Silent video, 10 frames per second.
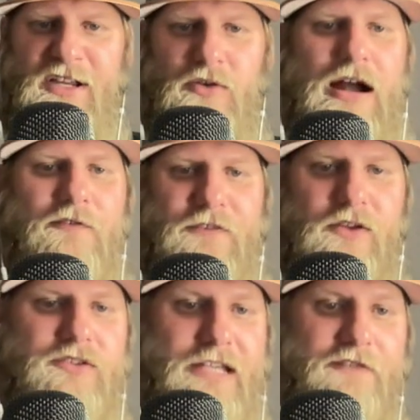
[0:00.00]
your
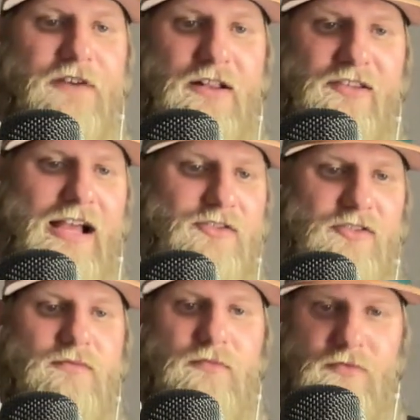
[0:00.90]
outfield defense
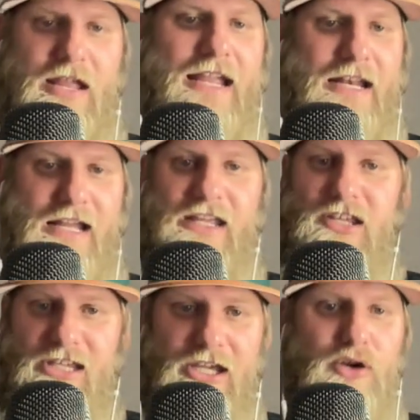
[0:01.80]
has taken a
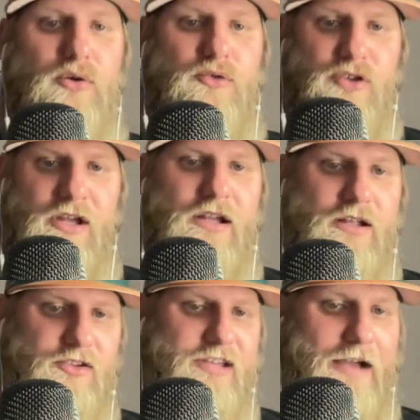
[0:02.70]
huge
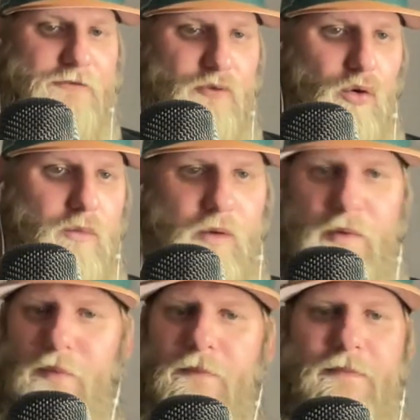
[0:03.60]
step
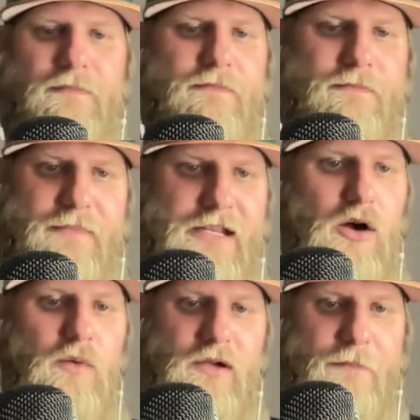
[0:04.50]
forward, you
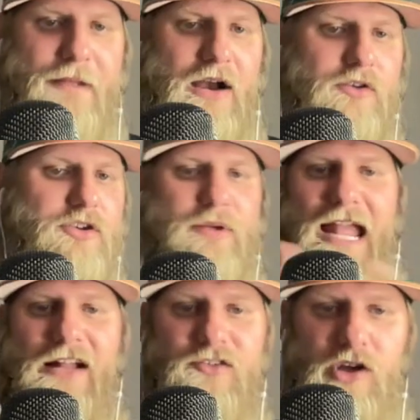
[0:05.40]
know, compared to
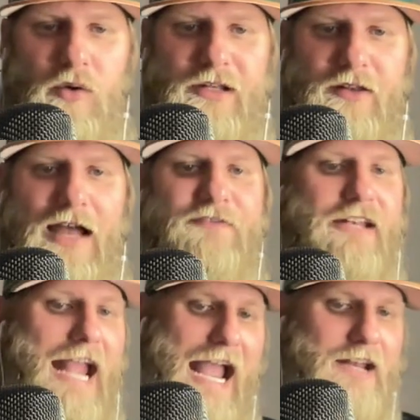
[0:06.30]
Canzone in left
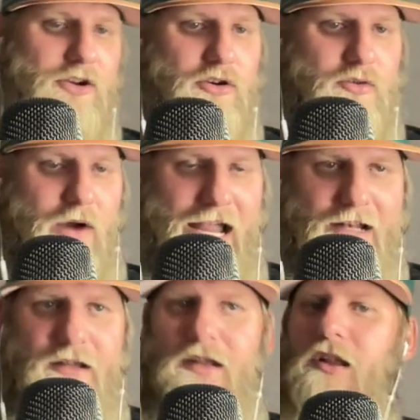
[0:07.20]
and Haniger in
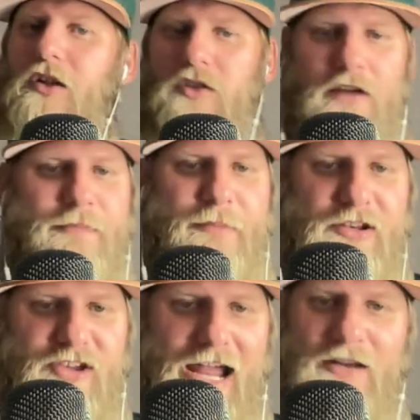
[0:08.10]
right. Love me
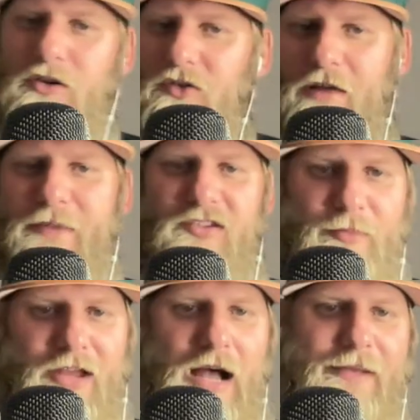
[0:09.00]
Mitch Haniger, love me
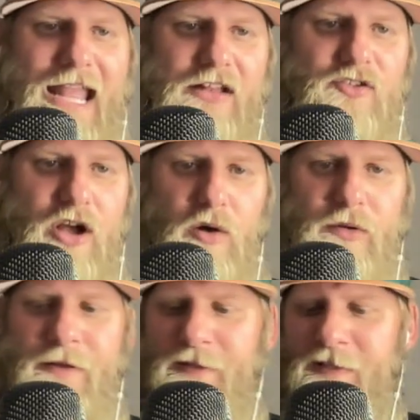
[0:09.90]
some Dom Canzone,